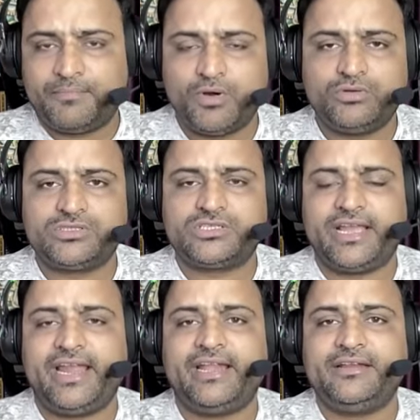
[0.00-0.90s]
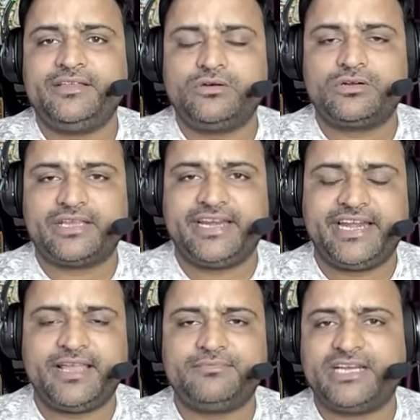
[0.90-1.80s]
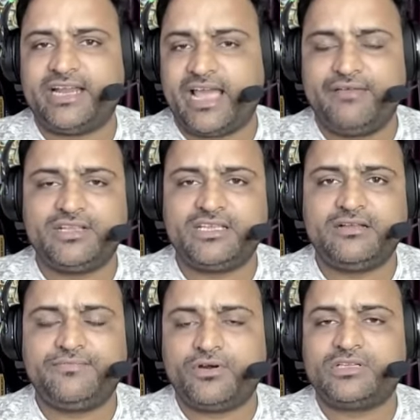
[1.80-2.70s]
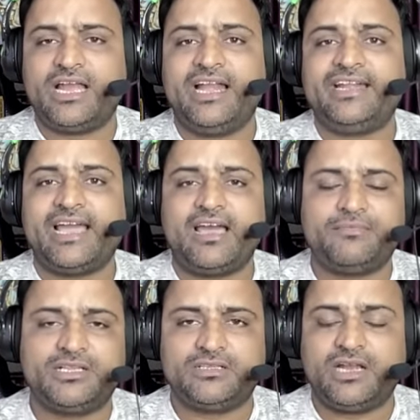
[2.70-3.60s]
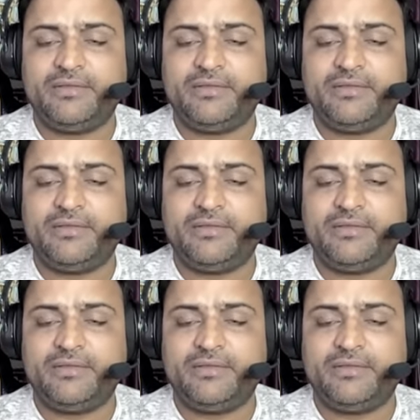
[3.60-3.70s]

posts and your creatives and everything for the entire month.